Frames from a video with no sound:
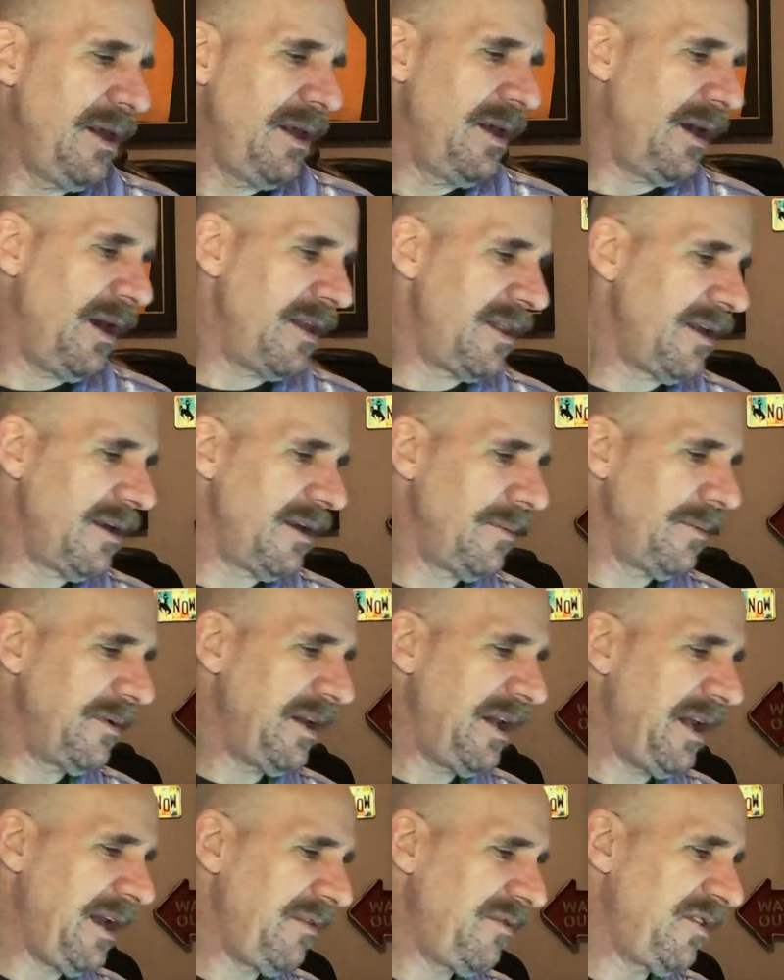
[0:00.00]
I think I'm going
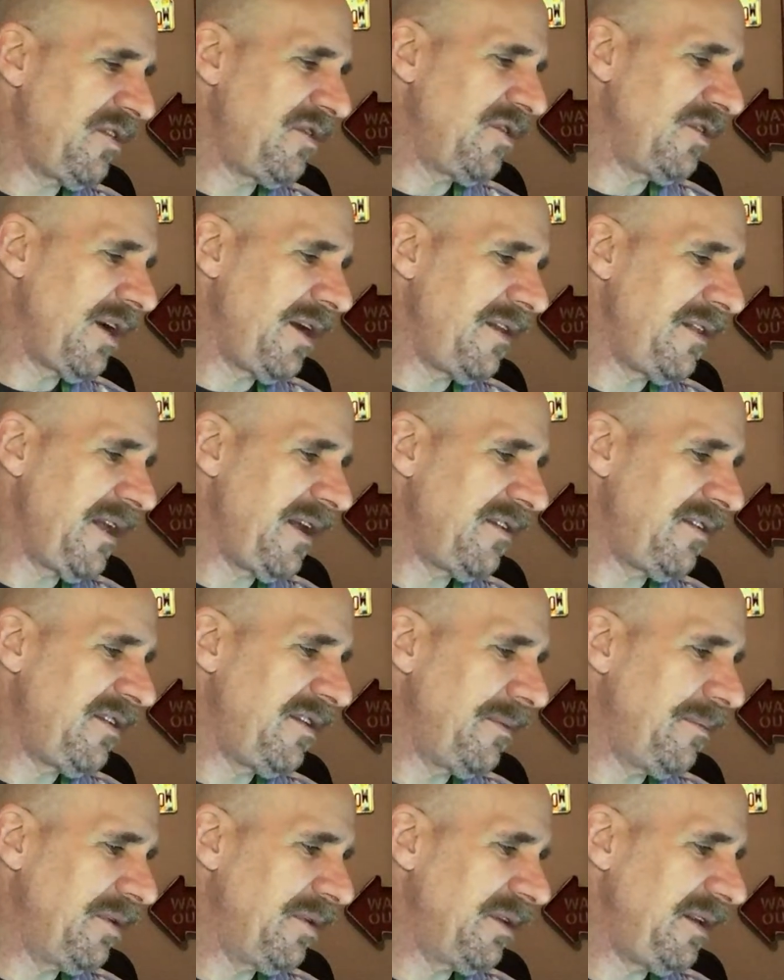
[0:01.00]
to have to try that to
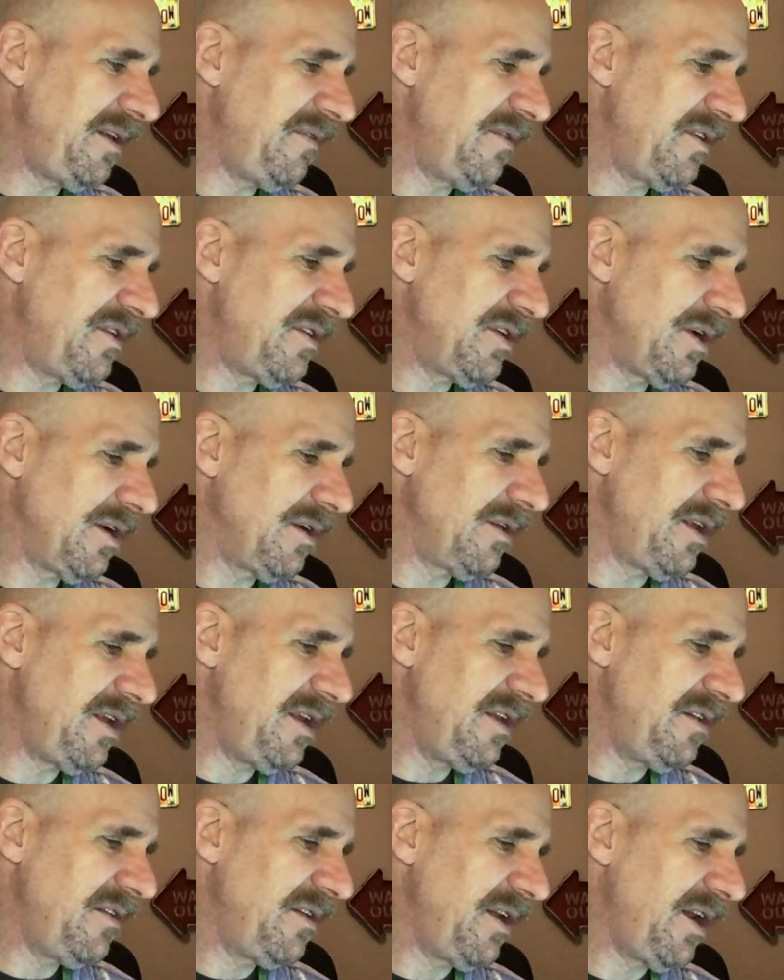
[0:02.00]
believe it, Charlie.
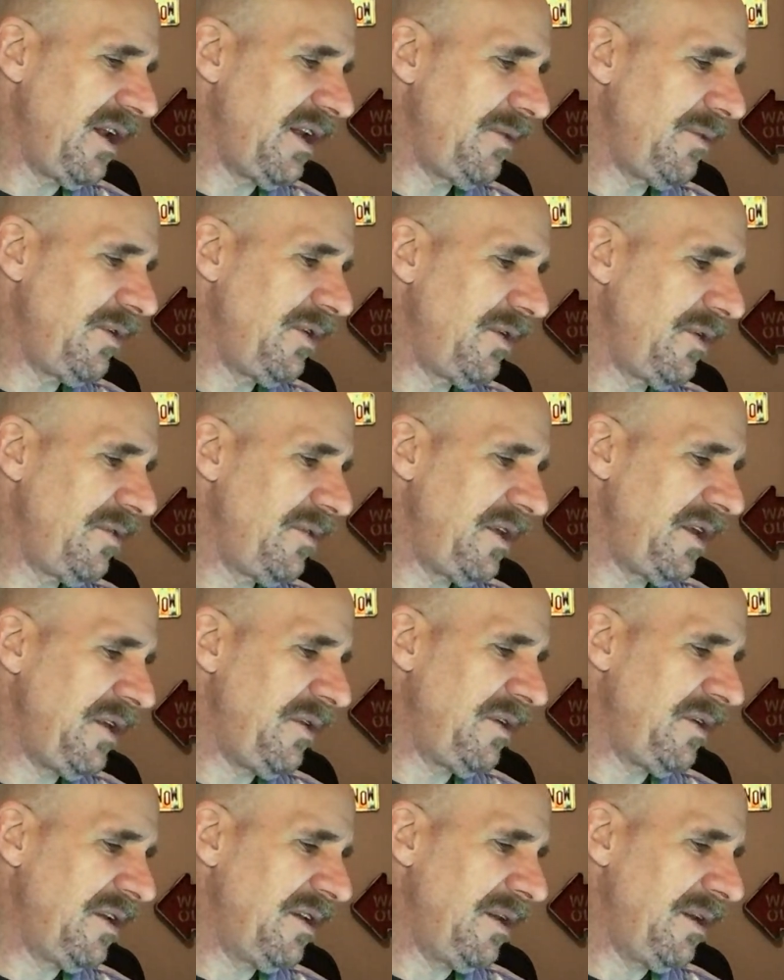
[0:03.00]
Did anyone know that you
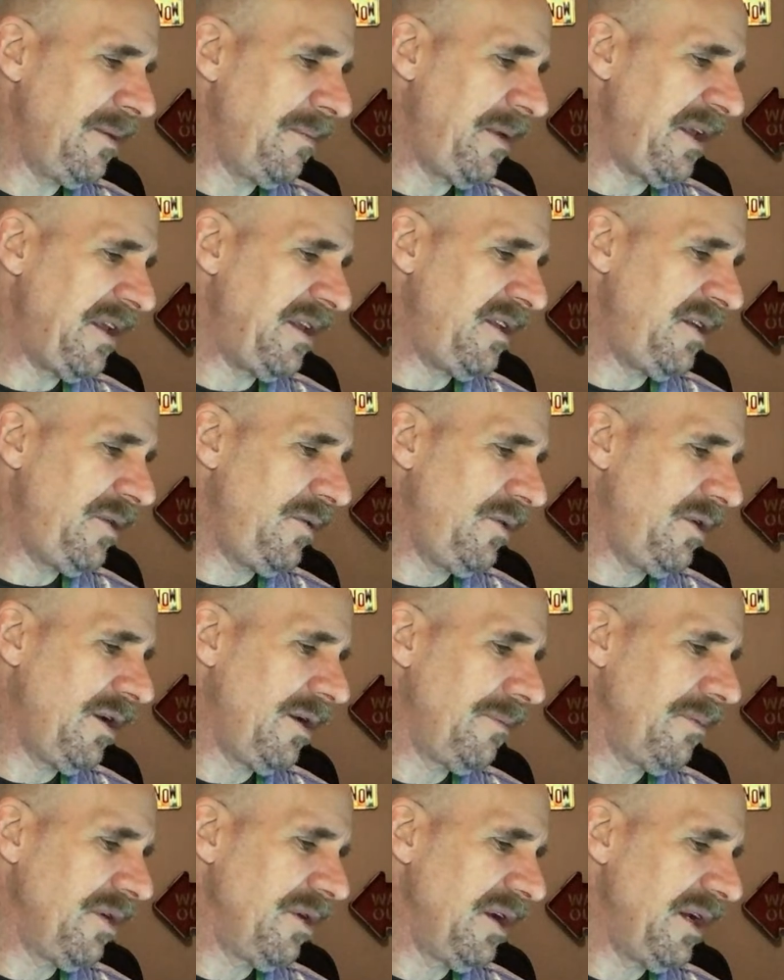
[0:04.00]
can dip a
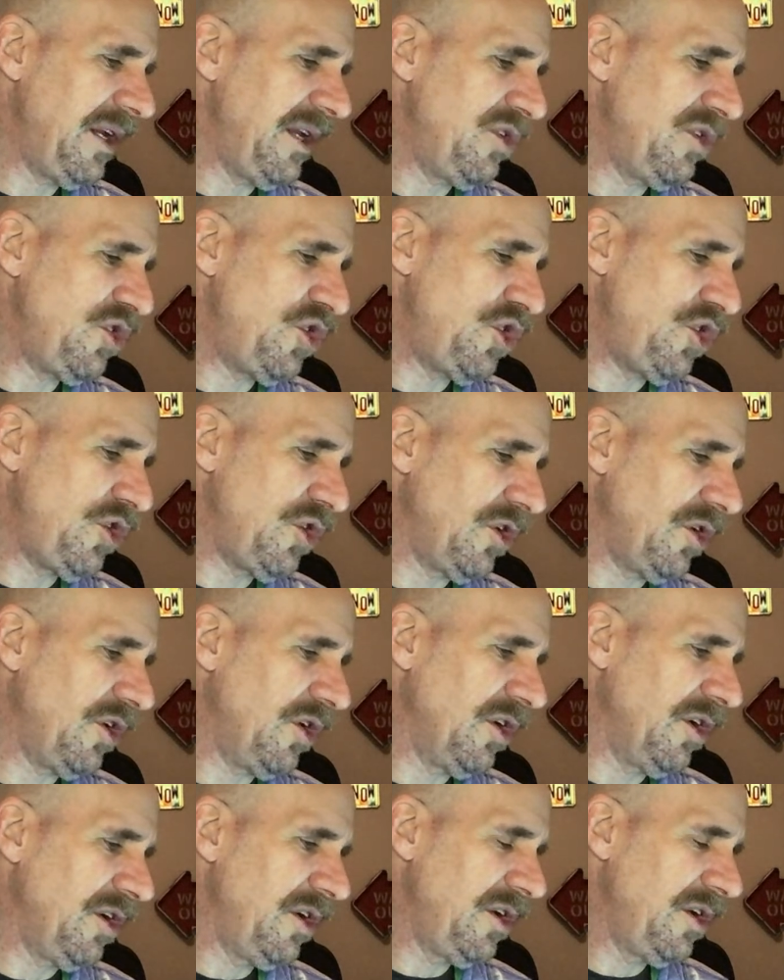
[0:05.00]
cucumber in
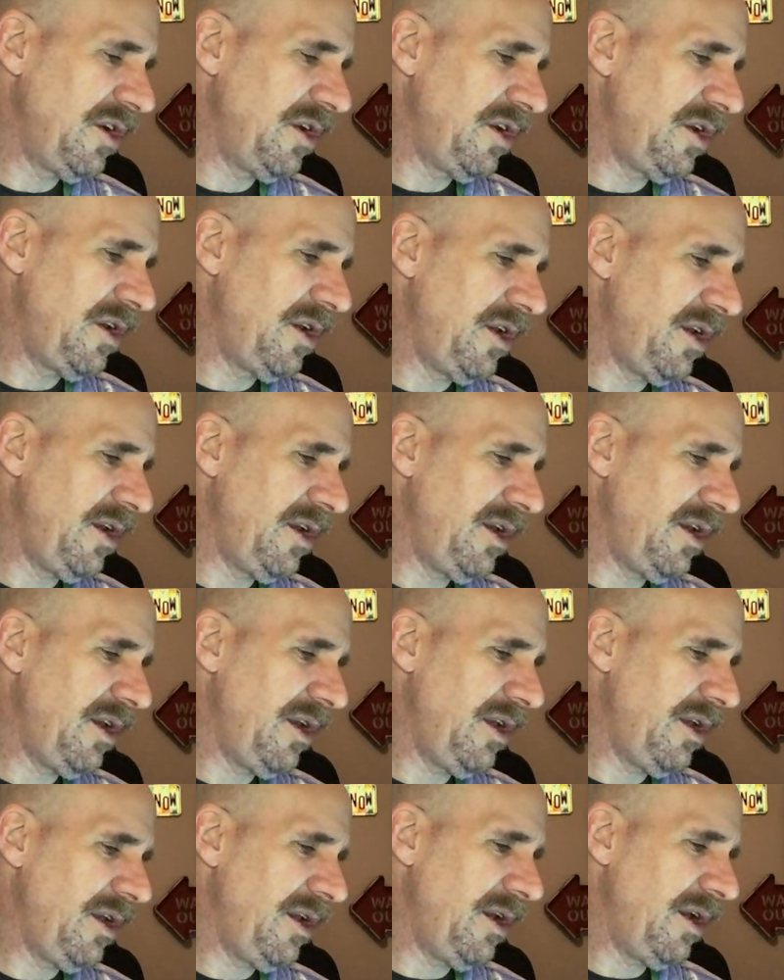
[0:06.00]
sugar
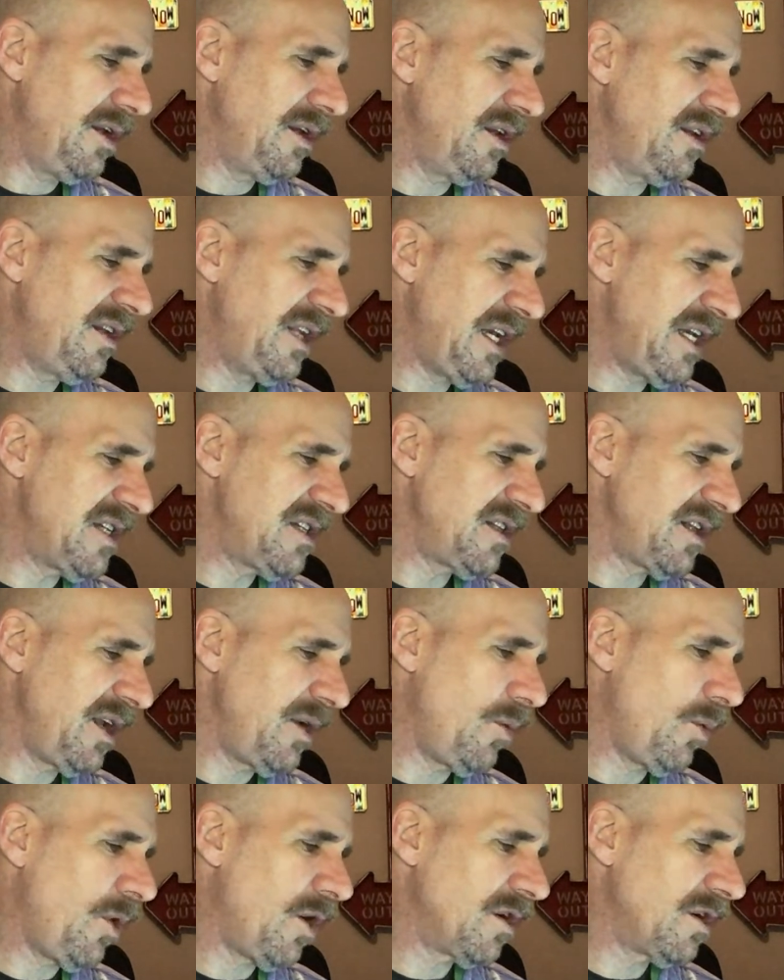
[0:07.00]
and it tastes like
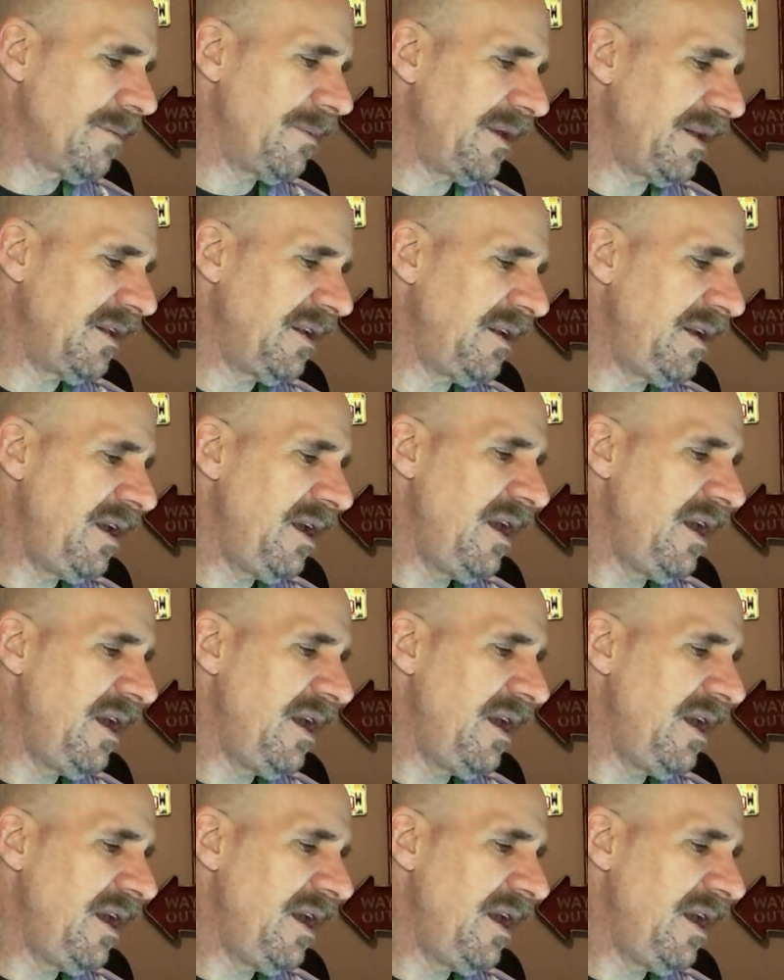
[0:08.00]
watermelon?